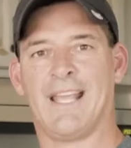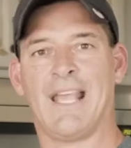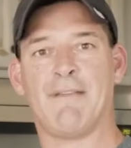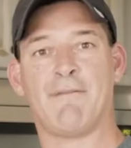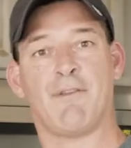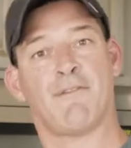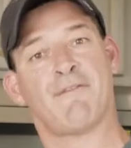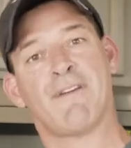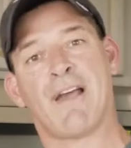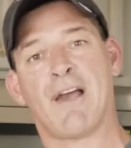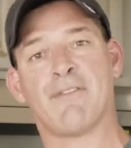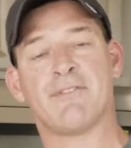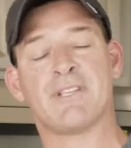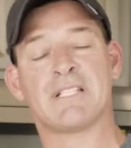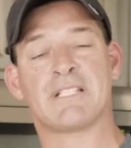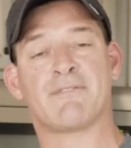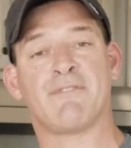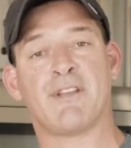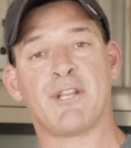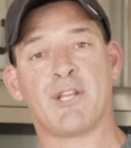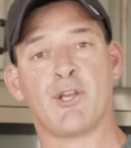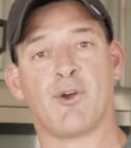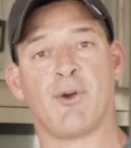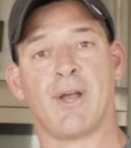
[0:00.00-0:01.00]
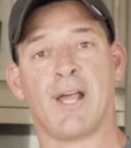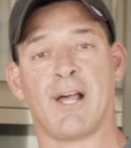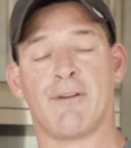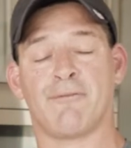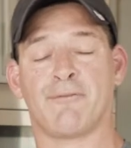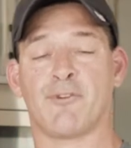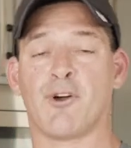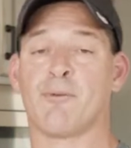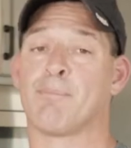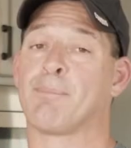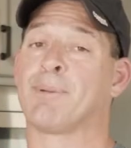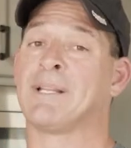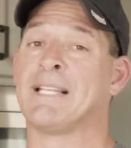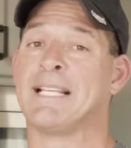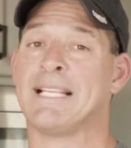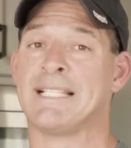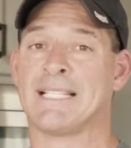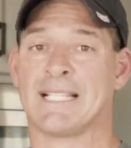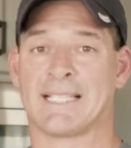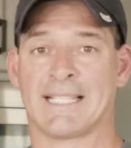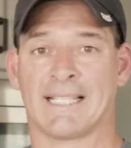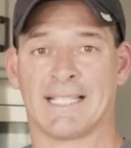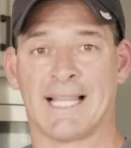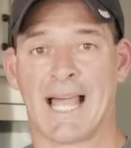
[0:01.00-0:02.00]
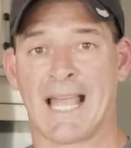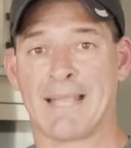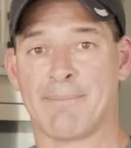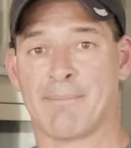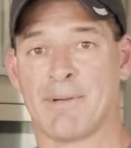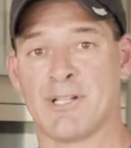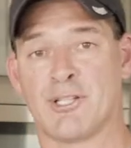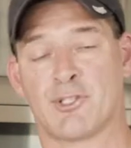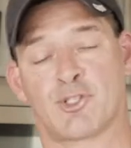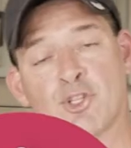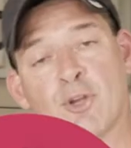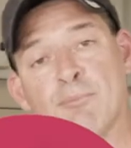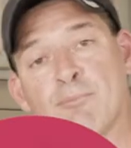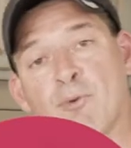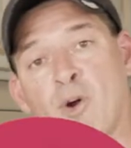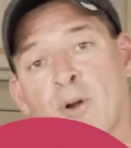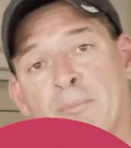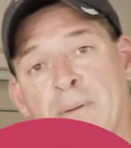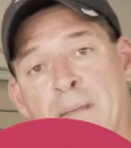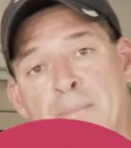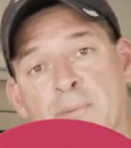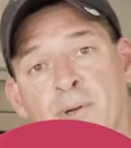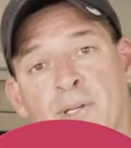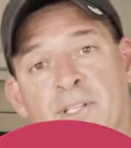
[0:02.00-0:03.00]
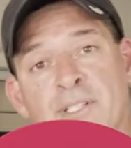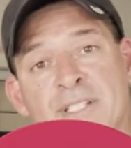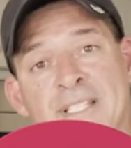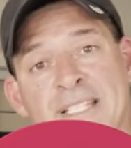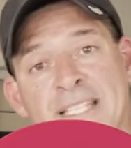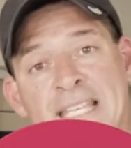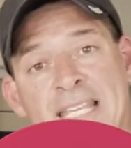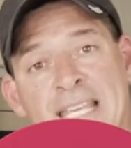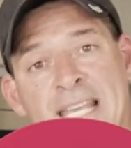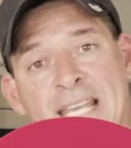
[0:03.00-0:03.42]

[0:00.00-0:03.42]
If you found this video helpful, please hit the like button so more people can see